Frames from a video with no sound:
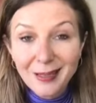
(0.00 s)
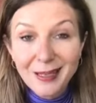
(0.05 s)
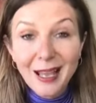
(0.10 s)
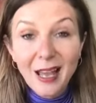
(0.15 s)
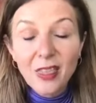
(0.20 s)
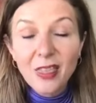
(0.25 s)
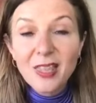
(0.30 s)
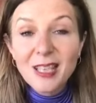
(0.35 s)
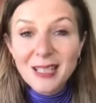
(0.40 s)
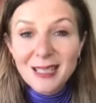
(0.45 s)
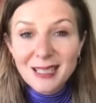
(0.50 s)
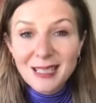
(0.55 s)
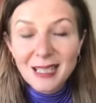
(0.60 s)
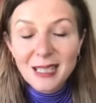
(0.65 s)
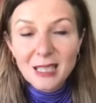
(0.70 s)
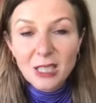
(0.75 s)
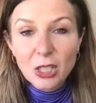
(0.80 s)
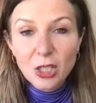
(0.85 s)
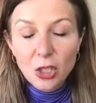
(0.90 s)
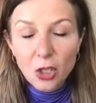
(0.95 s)
Now, this
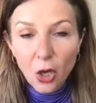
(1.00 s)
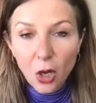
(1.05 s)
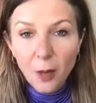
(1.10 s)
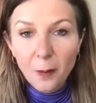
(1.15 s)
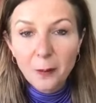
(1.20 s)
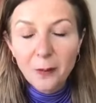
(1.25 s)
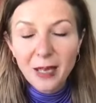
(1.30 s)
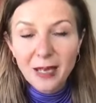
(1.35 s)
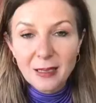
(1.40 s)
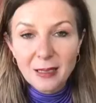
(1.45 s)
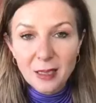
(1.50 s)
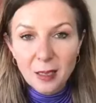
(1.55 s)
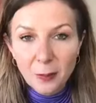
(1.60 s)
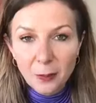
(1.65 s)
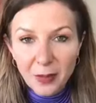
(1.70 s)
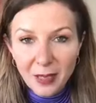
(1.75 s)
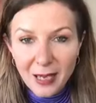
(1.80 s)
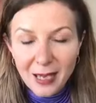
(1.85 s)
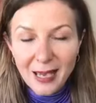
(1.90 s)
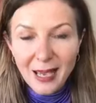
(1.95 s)
is not meant to
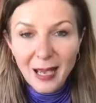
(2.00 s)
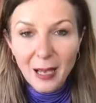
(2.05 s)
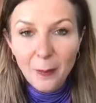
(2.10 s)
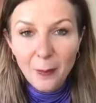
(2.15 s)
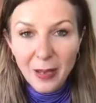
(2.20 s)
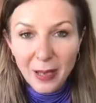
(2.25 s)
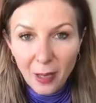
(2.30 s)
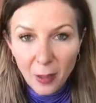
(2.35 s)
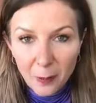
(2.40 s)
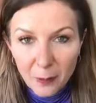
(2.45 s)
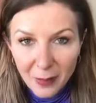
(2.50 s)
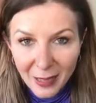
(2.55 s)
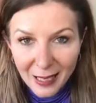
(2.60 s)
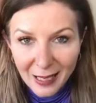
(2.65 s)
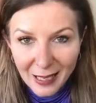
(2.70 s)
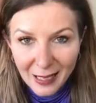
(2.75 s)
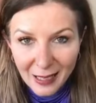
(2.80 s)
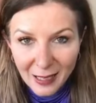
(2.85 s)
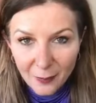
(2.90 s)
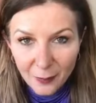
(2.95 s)
be about
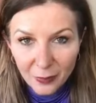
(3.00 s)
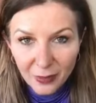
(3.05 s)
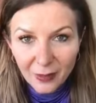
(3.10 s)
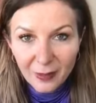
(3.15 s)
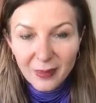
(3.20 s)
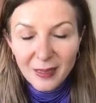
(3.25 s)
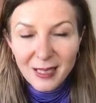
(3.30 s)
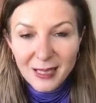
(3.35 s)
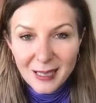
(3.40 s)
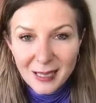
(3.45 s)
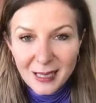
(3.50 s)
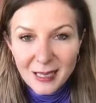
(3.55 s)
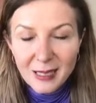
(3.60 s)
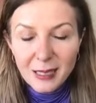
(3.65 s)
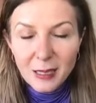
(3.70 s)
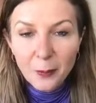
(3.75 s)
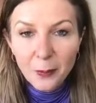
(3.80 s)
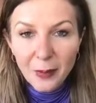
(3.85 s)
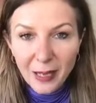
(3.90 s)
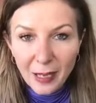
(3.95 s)
me. This
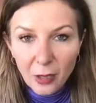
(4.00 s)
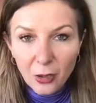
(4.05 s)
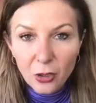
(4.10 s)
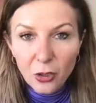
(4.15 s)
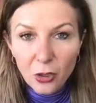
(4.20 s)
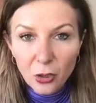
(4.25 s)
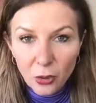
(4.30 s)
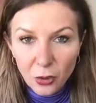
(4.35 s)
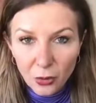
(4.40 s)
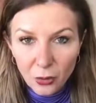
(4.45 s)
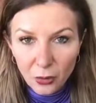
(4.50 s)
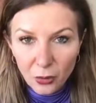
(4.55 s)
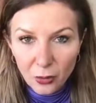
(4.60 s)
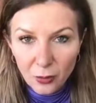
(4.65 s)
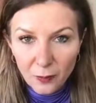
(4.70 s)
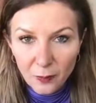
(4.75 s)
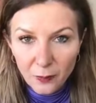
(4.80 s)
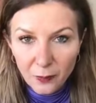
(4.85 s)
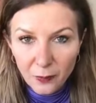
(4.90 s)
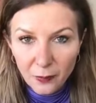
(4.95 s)
is about you.
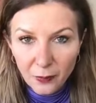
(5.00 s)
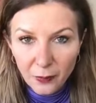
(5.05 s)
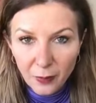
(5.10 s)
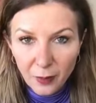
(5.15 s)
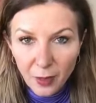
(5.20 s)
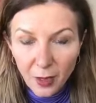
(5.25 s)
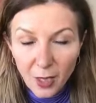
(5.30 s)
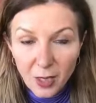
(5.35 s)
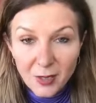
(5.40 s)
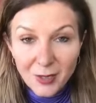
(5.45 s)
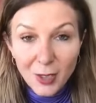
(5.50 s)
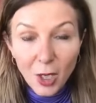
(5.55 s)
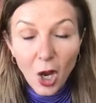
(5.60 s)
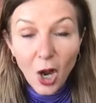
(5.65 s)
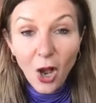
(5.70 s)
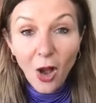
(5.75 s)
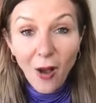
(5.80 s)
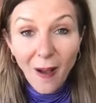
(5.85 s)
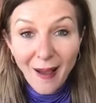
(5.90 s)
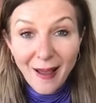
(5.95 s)

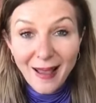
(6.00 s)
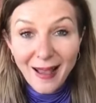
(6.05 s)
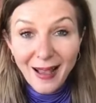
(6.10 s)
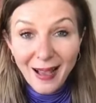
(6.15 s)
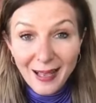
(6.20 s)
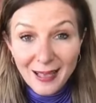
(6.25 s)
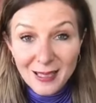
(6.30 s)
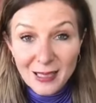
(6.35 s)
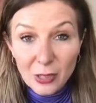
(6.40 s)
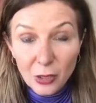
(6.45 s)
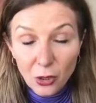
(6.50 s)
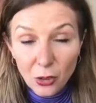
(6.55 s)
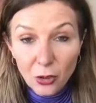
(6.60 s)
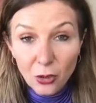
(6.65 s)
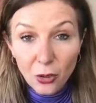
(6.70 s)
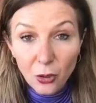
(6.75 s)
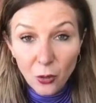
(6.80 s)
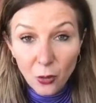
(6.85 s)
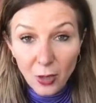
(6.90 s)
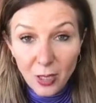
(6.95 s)
So I ask
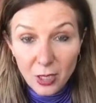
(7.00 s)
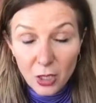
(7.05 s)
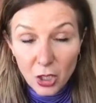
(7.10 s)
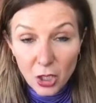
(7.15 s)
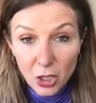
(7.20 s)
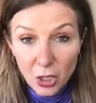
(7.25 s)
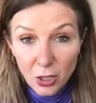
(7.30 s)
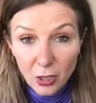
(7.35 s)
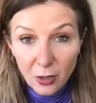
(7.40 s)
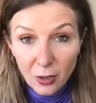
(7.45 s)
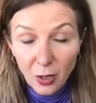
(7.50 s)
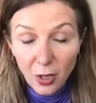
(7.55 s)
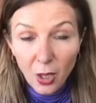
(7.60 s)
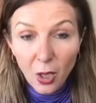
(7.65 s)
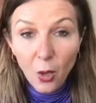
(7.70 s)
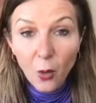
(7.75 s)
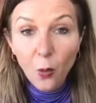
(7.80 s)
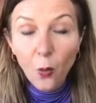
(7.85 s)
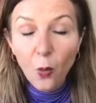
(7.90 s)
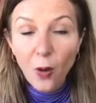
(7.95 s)
you the question,
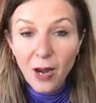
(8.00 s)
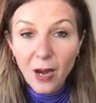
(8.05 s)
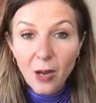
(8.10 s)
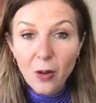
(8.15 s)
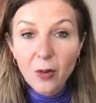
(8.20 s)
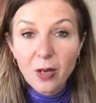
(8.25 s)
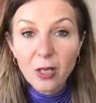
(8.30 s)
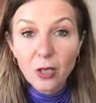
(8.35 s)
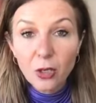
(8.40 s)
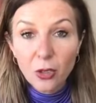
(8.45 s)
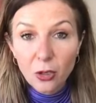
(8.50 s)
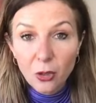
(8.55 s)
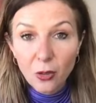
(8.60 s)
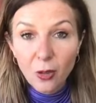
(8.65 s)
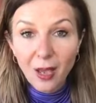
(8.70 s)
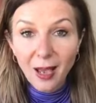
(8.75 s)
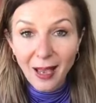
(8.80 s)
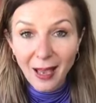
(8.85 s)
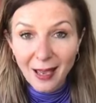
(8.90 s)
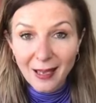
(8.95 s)
where are
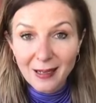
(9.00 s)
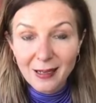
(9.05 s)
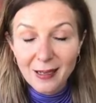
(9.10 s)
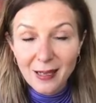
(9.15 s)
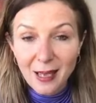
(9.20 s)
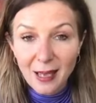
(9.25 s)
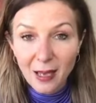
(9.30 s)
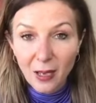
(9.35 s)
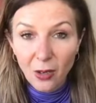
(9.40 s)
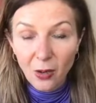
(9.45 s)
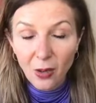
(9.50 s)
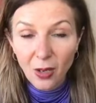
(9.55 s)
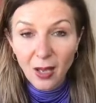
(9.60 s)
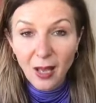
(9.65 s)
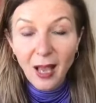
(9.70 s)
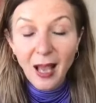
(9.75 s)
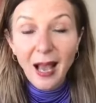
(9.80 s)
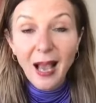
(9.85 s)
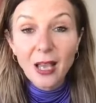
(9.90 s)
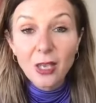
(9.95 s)
you at now?
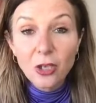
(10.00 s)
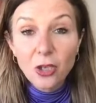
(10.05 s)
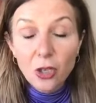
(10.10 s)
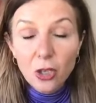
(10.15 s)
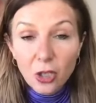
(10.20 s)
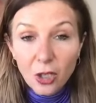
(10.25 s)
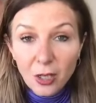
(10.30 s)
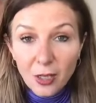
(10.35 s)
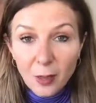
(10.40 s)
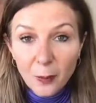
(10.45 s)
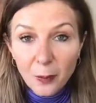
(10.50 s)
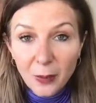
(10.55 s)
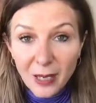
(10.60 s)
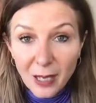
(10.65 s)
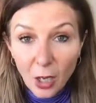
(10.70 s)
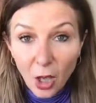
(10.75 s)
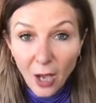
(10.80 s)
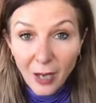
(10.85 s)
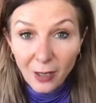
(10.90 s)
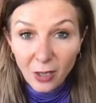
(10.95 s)
Are you going to
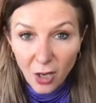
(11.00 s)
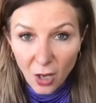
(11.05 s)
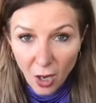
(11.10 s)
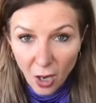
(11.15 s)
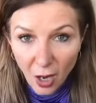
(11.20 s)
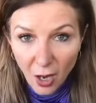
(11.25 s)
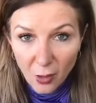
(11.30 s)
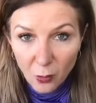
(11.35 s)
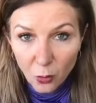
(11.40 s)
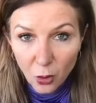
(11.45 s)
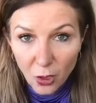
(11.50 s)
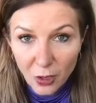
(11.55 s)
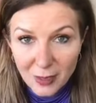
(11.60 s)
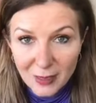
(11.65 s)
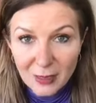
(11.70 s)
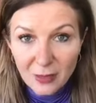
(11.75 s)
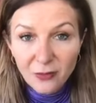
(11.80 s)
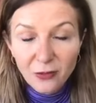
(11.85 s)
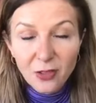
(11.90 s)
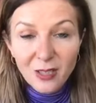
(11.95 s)
be like I
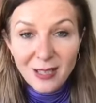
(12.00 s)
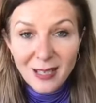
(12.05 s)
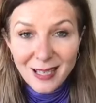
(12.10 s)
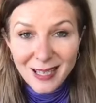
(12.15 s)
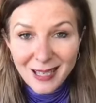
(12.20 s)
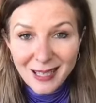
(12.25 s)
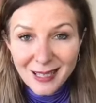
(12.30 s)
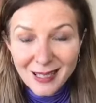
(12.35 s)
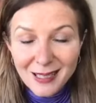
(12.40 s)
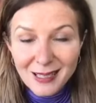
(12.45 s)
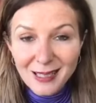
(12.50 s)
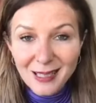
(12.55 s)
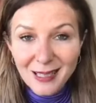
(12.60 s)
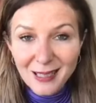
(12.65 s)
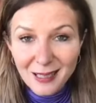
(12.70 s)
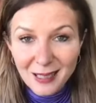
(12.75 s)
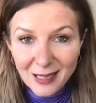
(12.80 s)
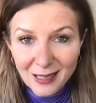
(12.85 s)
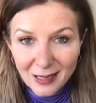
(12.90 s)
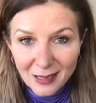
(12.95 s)
was for years
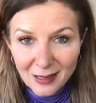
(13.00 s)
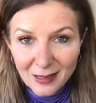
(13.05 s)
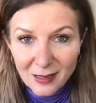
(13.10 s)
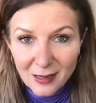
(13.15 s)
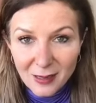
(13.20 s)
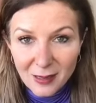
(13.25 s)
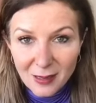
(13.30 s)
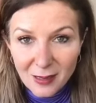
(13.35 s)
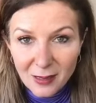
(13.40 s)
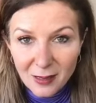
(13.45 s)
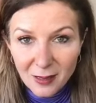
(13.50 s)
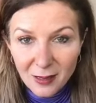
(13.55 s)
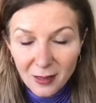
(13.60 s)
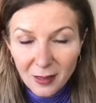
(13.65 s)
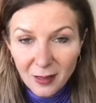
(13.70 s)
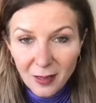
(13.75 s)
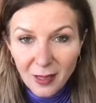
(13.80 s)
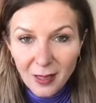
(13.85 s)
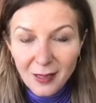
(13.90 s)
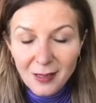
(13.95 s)
and years,
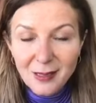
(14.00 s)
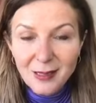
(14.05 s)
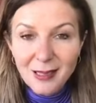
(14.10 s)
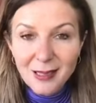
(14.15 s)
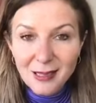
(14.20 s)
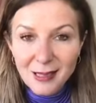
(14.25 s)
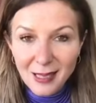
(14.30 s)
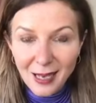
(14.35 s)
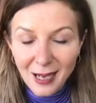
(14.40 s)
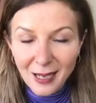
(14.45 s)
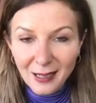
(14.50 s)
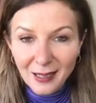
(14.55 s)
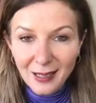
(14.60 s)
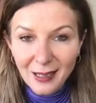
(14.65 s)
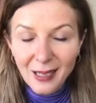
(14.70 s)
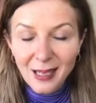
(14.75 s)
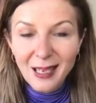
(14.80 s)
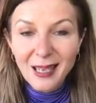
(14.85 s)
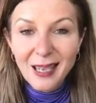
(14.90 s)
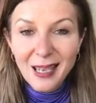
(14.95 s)
stuck
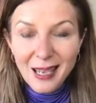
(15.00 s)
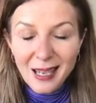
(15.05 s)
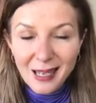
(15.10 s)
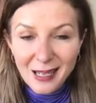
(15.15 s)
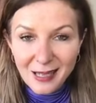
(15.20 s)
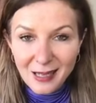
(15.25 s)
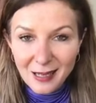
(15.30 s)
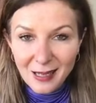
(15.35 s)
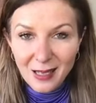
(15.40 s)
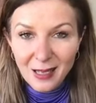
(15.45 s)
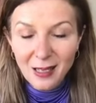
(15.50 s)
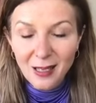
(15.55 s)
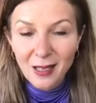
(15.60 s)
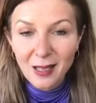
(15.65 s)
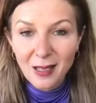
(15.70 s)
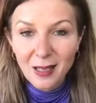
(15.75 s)
in?